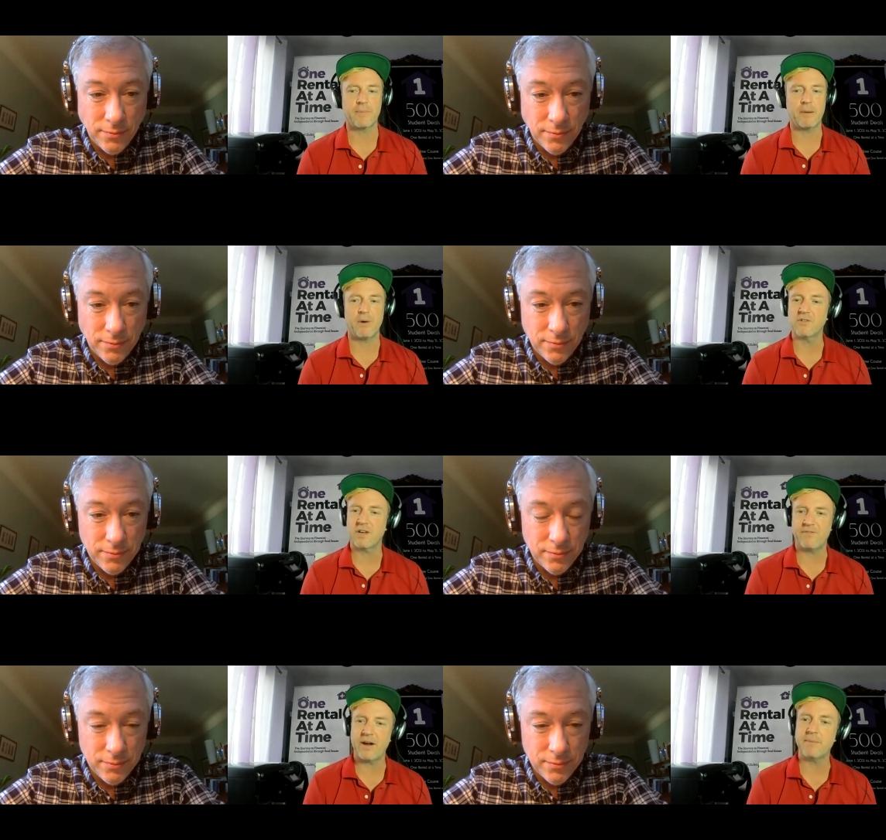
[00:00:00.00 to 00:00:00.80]
Speaker 1: about
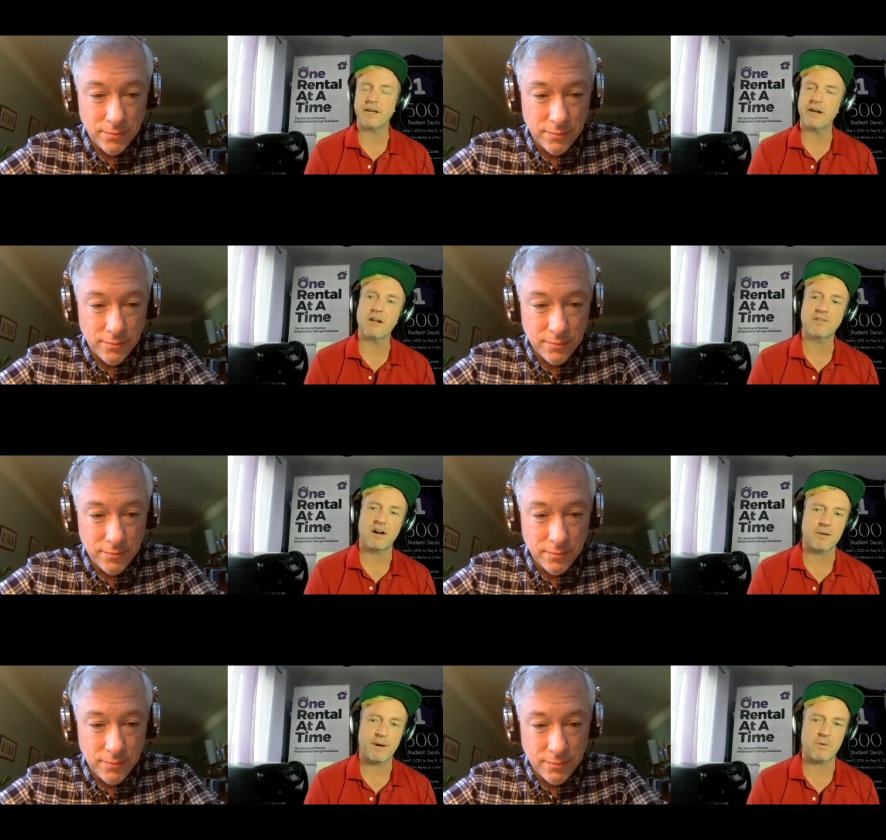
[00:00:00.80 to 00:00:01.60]
multifamily and I'll
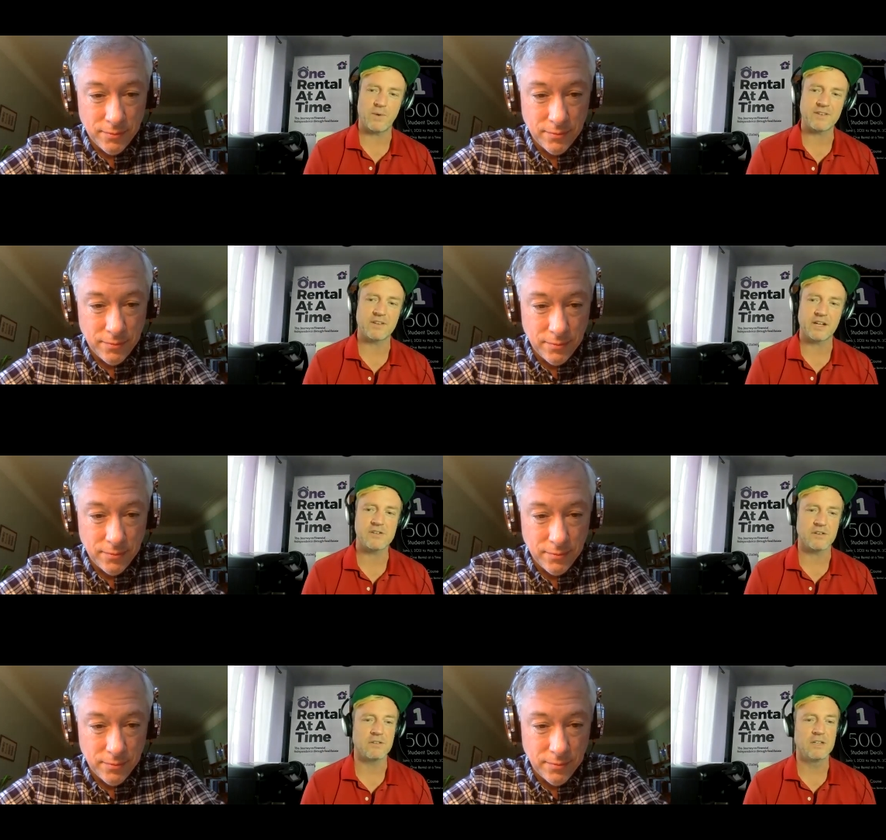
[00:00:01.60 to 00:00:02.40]
talk about
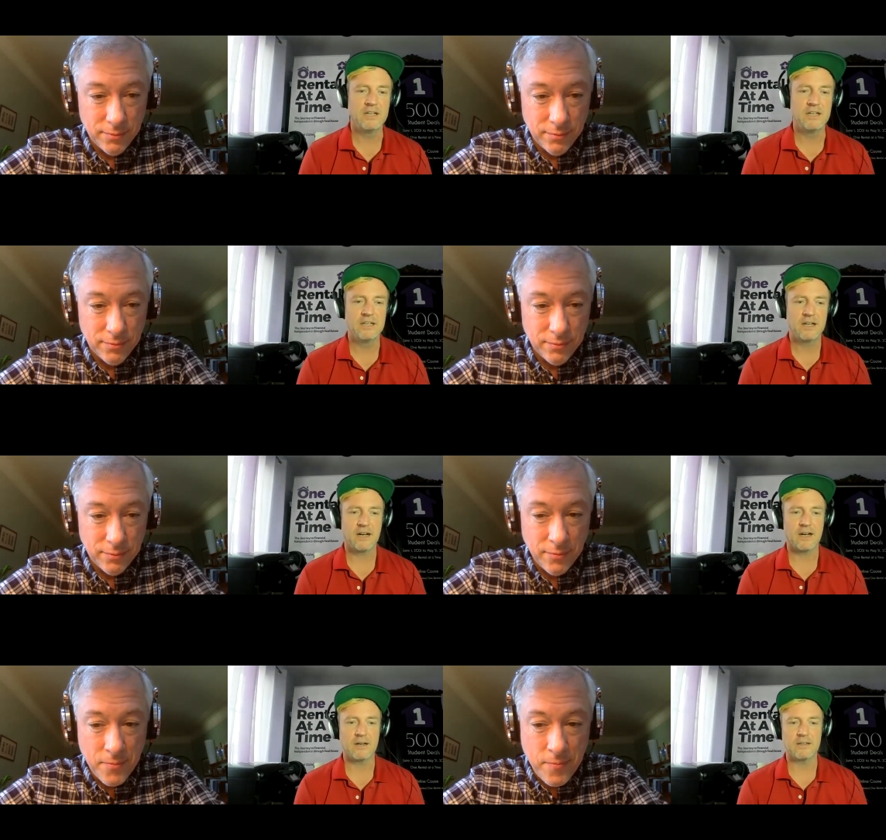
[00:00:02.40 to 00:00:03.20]
residential.
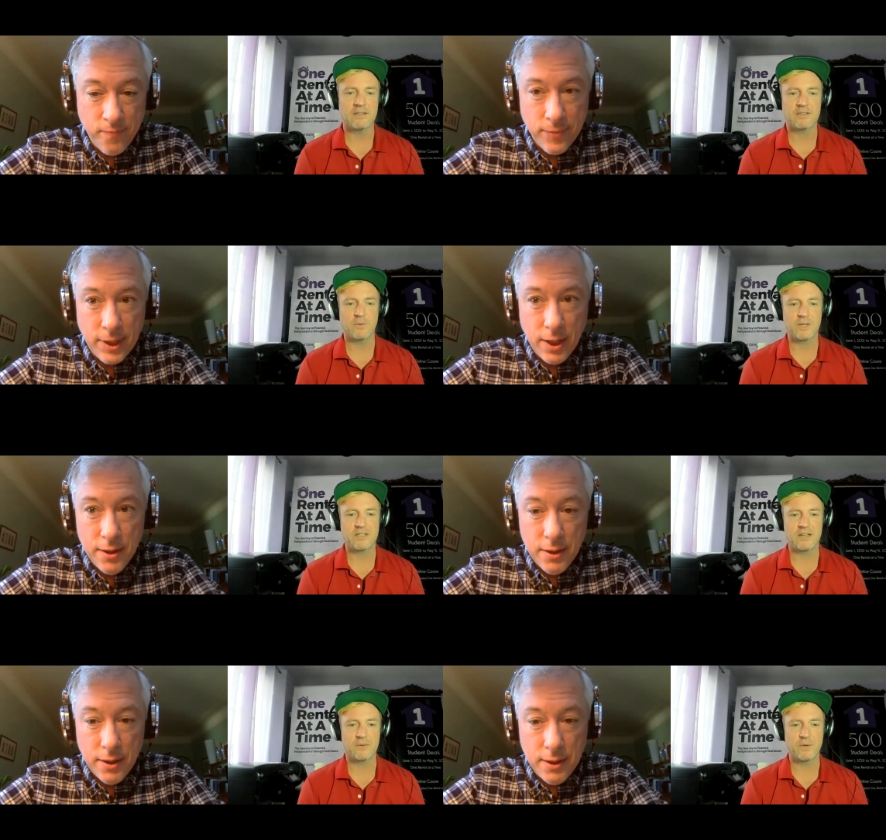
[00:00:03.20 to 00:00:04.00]
So
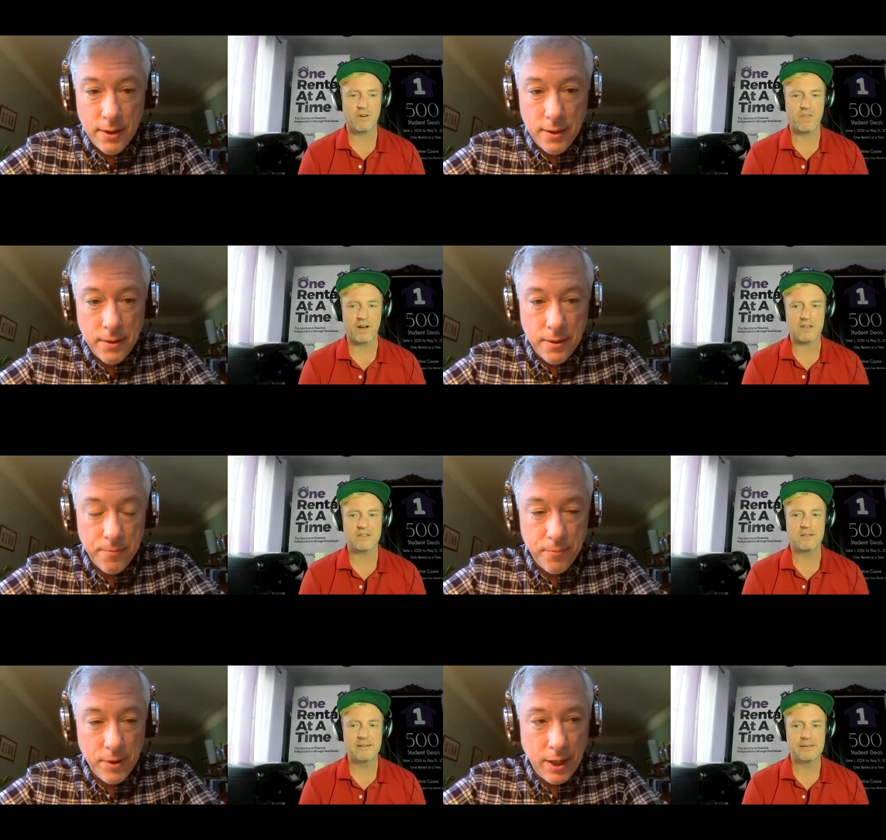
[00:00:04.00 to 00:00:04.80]
what are your
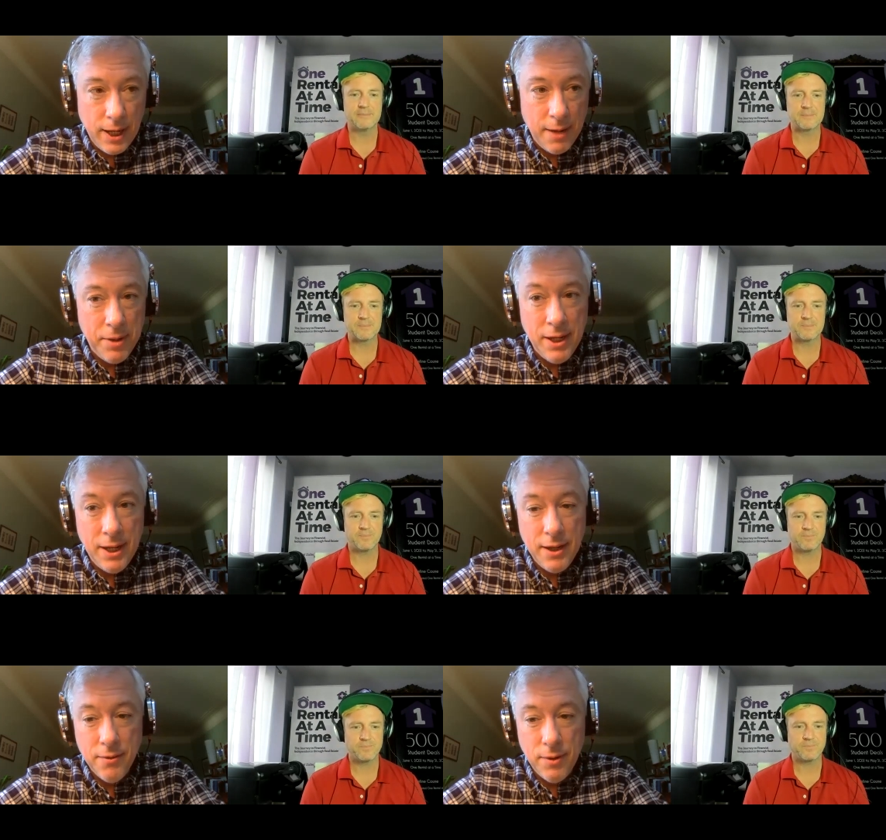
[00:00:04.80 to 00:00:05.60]
thoughts?
Speaker 2: I mean,
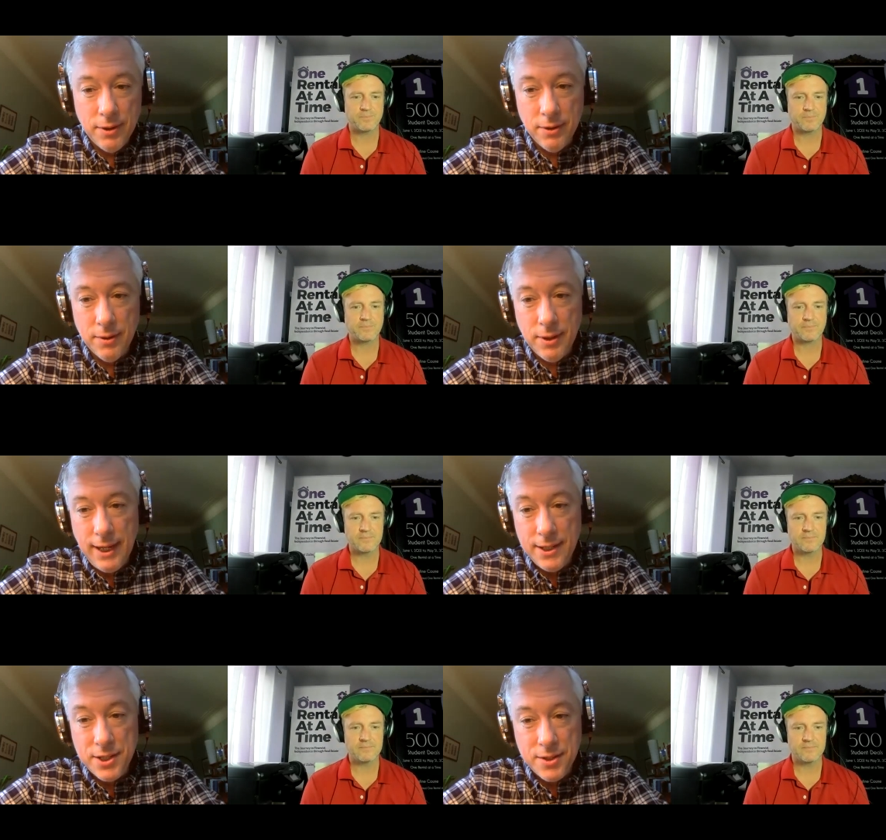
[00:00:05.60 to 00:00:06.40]

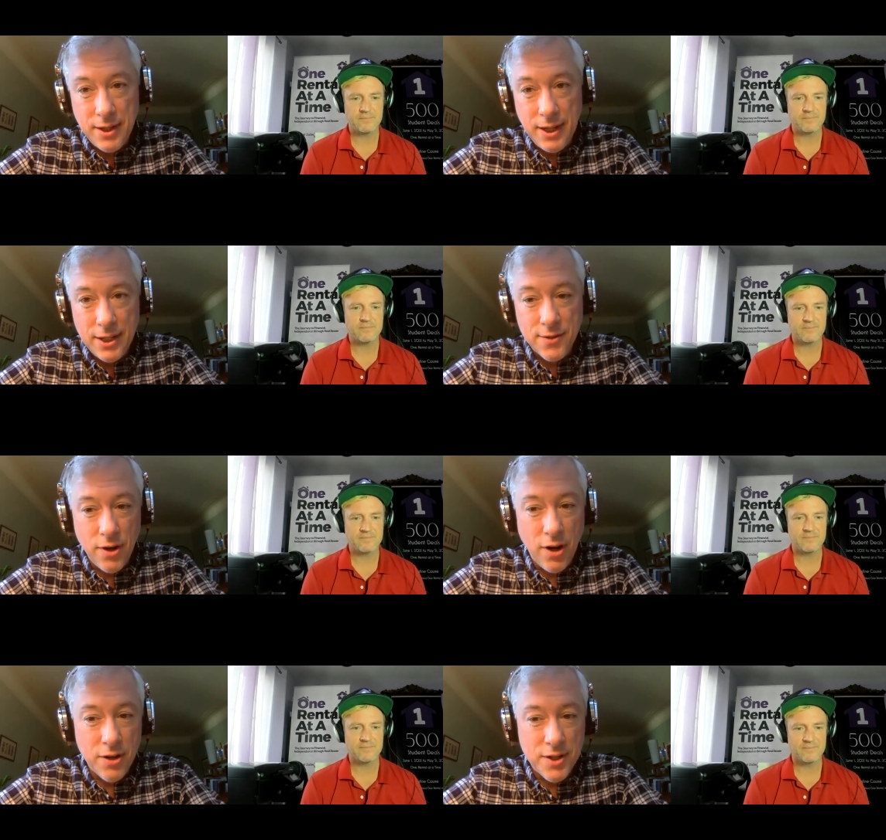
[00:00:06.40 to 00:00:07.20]
it's
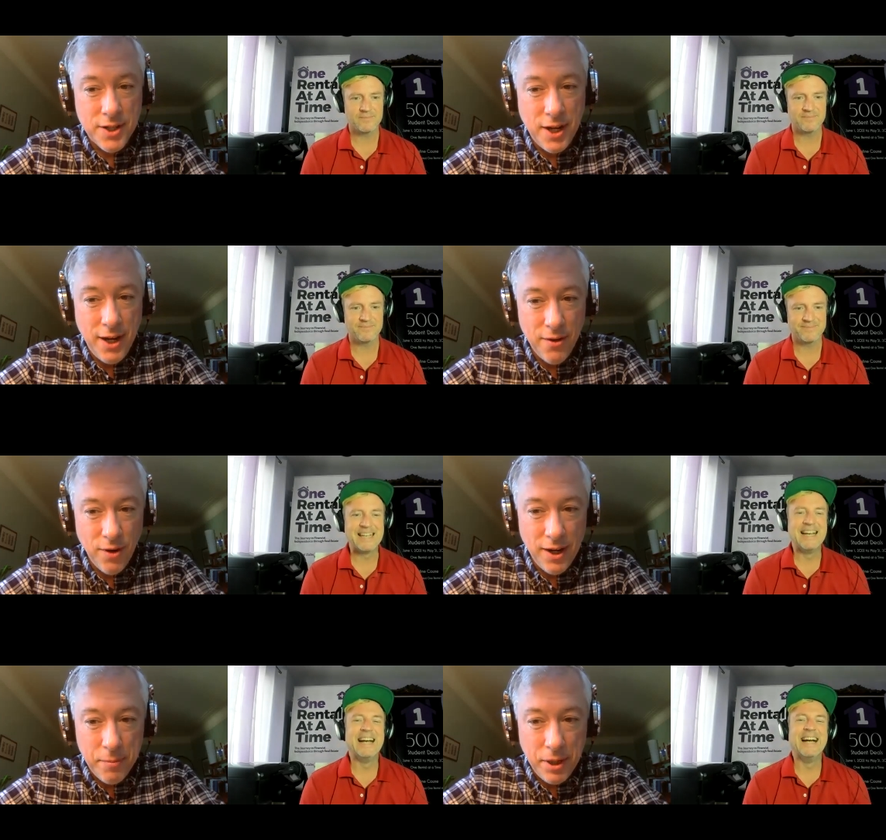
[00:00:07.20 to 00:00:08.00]
very hard to say,
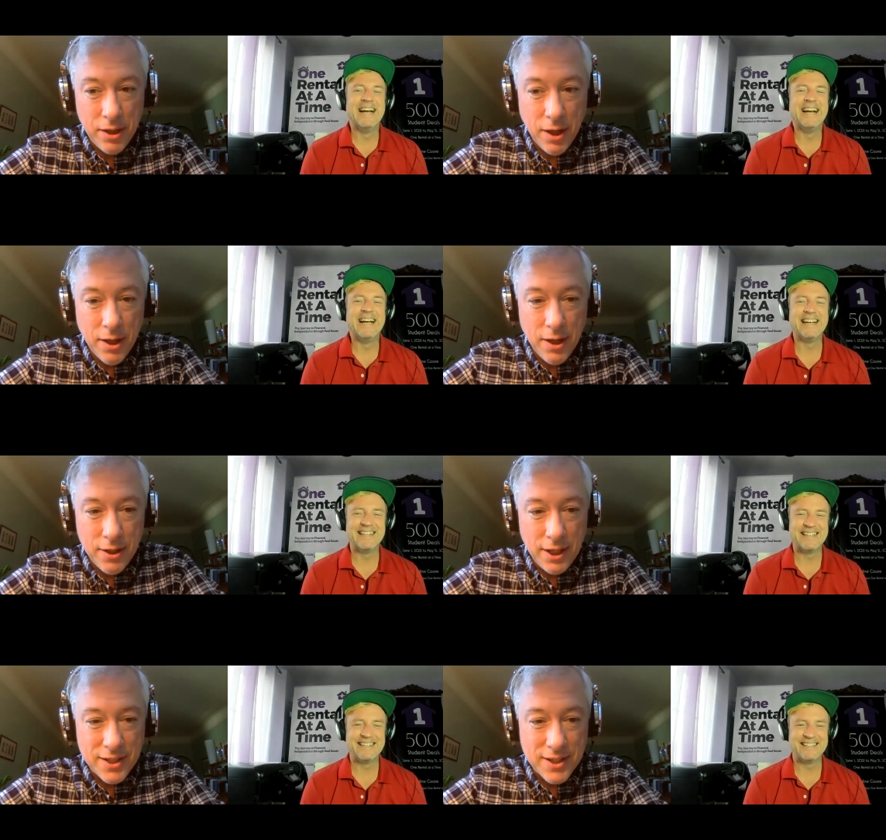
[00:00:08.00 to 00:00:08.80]
right? I mean,
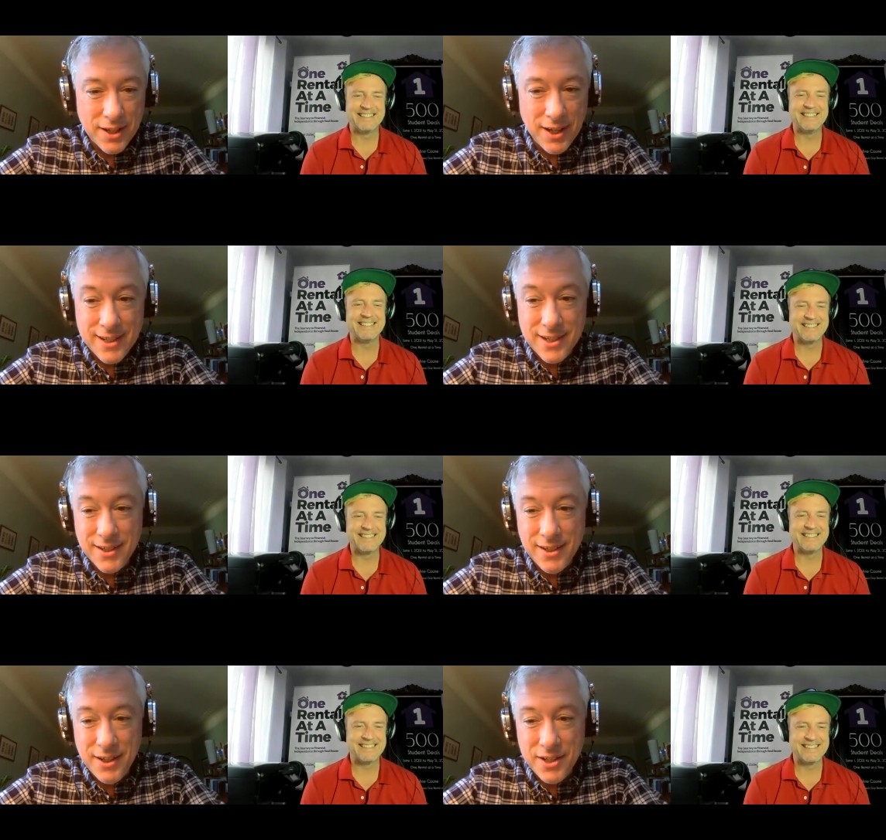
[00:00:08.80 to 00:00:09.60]
it's
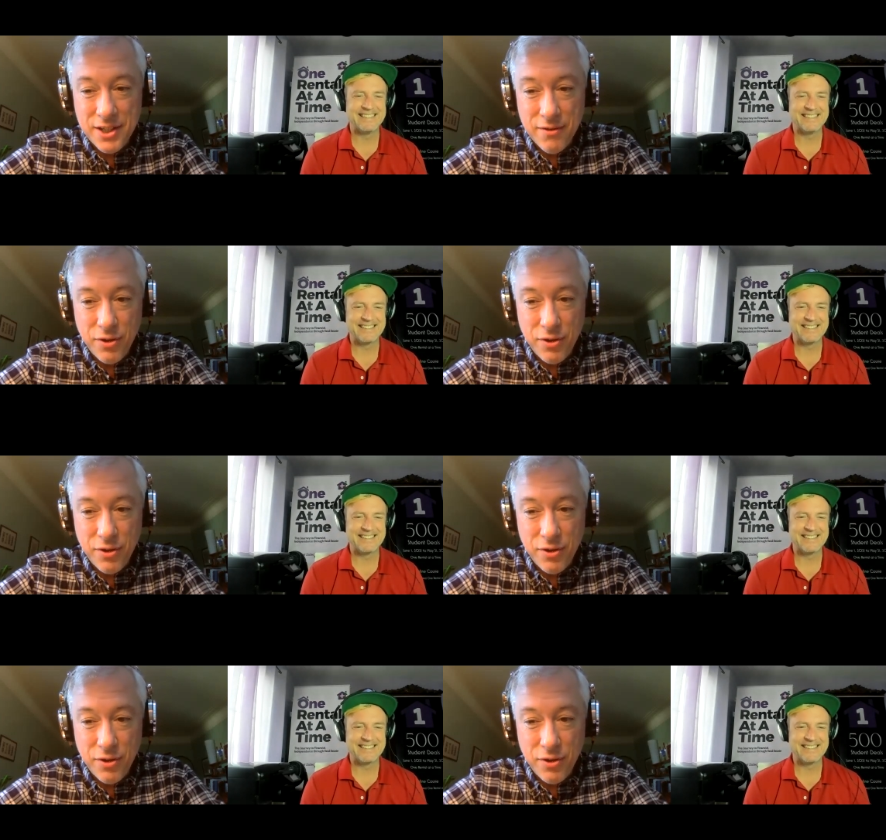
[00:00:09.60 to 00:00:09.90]
in the